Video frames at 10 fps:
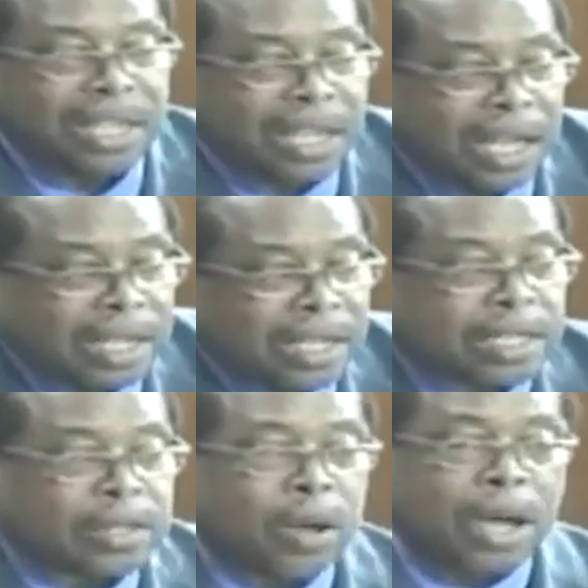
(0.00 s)
And this
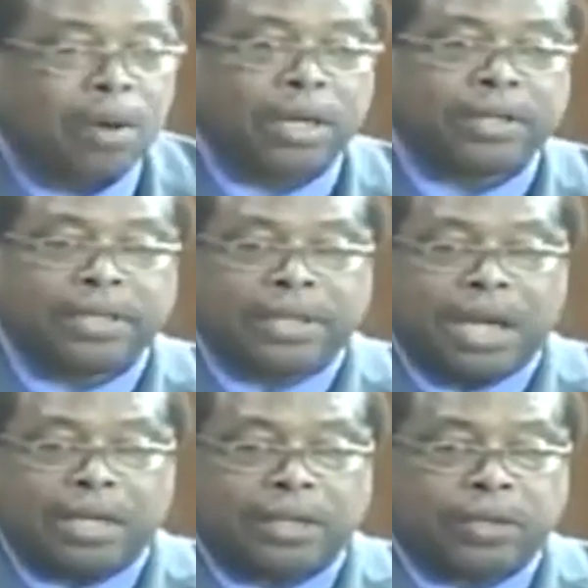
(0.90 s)
is why I want to
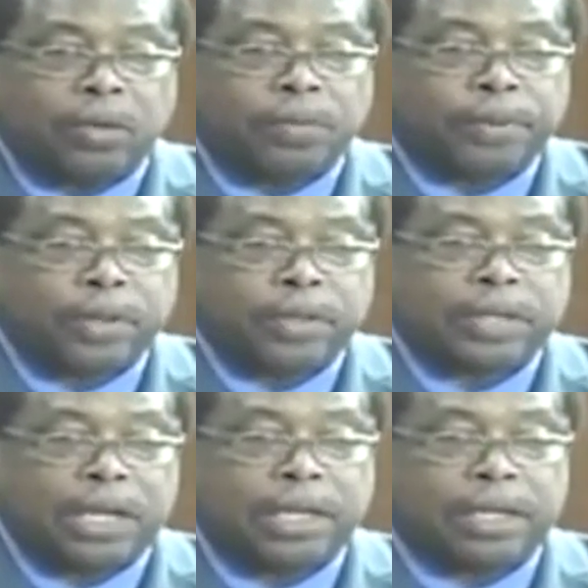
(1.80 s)
thank you
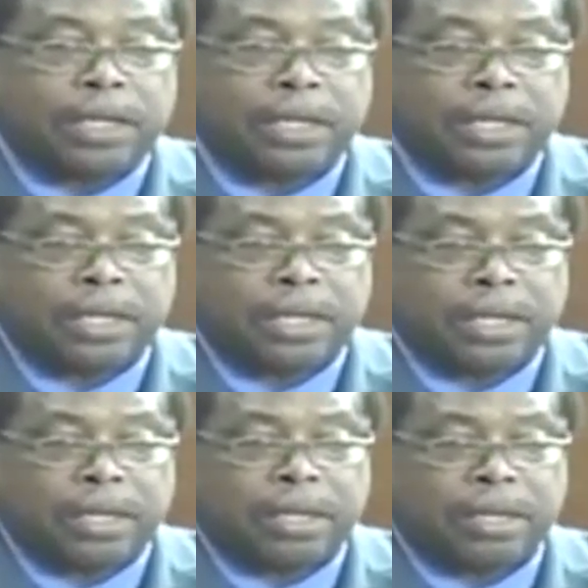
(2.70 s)
personally,
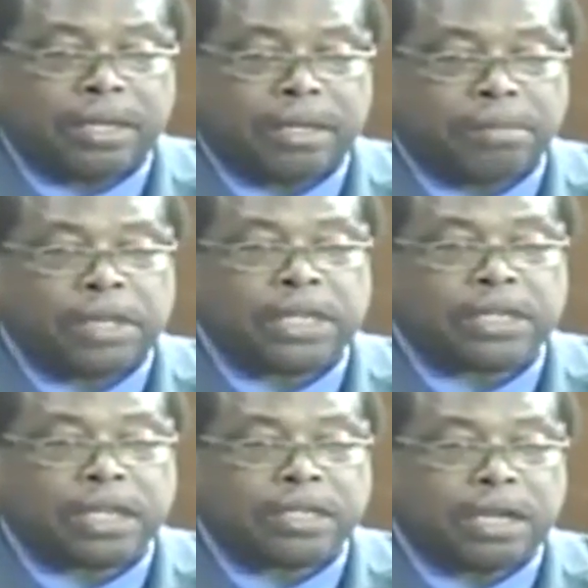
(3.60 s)

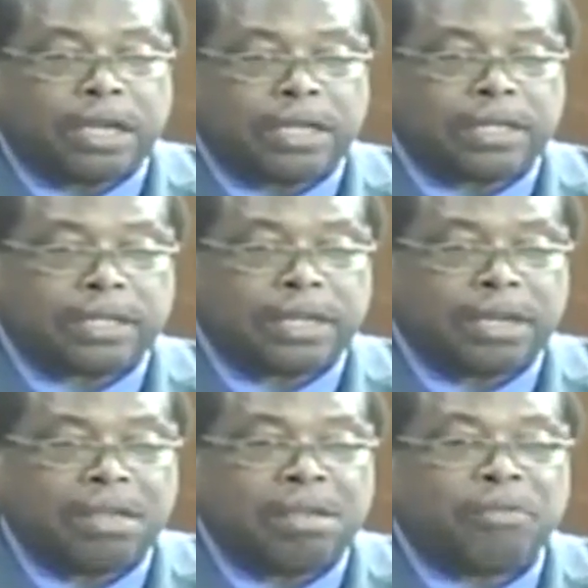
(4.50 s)
Minister Charles,
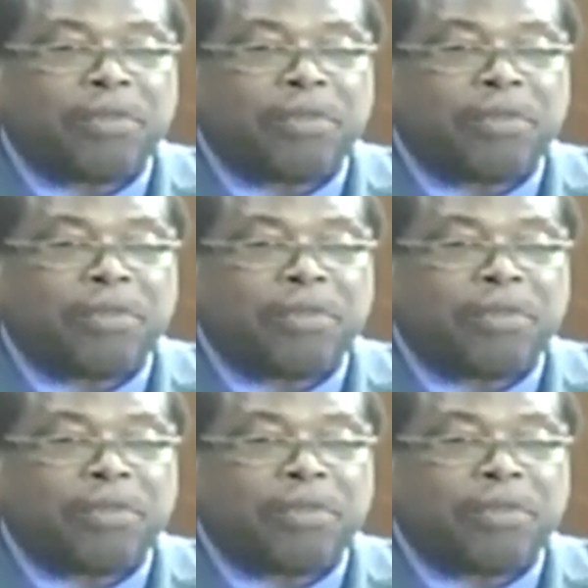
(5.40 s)
for